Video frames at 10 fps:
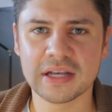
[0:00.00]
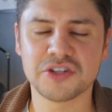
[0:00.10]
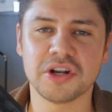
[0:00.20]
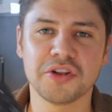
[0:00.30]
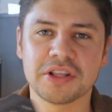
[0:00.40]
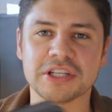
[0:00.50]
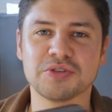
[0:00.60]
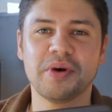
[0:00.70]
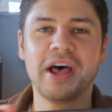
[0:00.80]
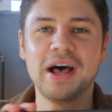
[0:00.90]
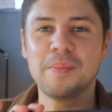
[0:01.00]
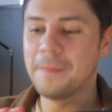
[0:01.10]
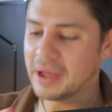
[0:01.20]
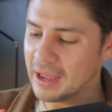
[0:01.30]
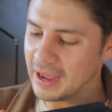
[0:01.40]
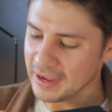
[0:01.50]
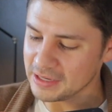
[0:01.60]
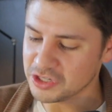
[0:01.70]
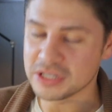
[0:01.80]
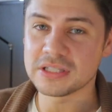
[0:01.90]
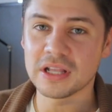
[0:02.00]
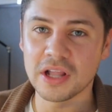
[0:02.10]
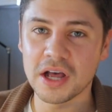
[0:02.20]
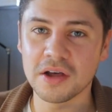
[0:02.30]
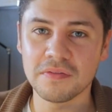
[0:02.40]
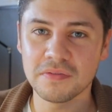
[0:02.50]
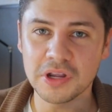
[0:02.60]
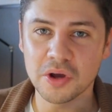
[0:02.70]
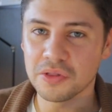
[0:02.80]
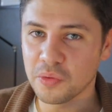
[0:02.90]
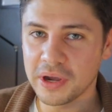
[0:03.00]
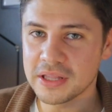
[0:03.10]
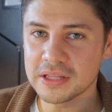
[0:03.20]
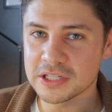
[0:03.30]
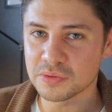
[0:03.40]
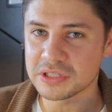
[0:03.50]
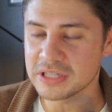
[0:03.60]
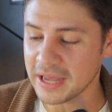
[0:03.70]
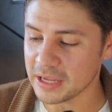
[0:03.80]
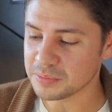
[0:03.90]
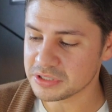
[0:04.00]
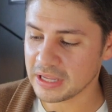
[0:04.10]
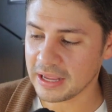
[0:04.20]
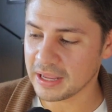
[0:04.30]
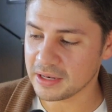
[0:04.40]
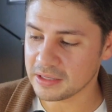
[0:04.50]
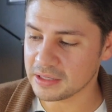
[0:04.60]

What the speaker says: I should have looked this one up, but I just love, the way that this one types, and